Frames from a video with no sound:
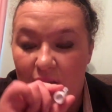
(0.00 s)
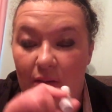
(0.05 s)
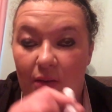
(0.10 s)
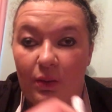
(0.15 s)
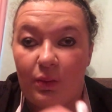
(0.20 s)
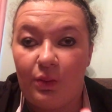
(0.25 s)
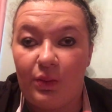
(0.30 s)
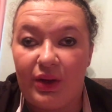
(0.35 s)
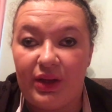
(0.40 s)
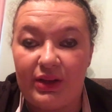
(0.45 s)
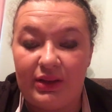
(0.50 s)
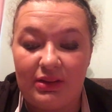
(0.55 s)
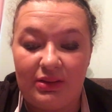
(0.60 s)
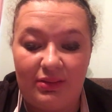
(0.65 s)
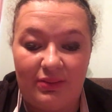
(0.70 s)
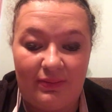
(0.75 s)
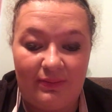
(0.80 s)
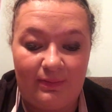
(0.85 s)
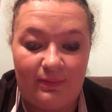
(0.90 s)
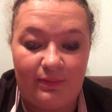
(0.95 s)
one
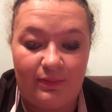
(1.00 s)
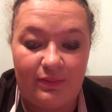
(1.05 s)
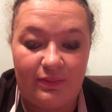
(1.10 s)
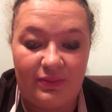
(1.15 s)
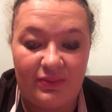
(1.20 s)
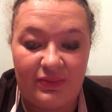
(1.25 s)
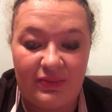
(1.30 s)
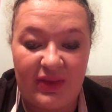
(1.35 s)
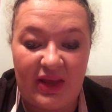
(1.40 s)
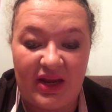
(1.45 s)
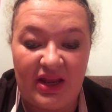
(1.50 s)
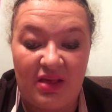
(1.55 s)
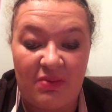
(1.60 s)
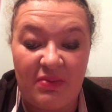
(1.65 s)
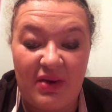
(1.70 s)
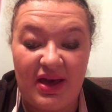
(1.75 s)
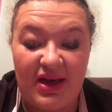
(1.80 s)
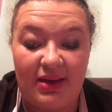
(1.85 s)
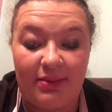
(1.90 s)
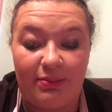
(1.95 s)
that is
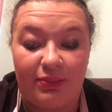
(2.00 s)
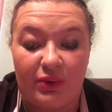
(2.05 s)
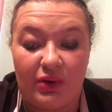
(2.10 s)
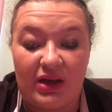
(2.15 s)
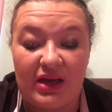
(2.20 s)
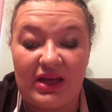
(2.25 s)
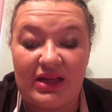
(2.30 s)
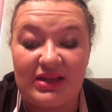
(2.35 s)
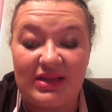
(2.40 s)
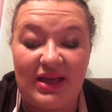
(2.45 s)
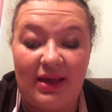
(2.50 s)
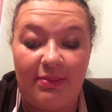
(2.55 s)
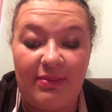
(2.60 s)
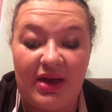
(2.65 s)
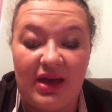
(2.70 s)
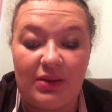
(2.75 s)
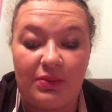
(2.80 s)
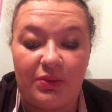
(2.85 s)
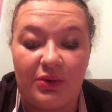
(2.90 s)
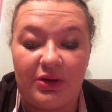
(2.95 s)
by a brand that
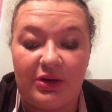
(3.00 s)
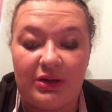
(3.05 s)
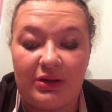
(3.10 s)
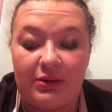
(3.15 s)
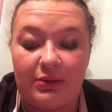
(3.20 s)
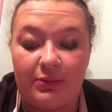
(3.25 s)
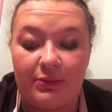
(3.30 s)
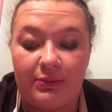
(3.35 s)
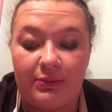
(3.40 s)
made one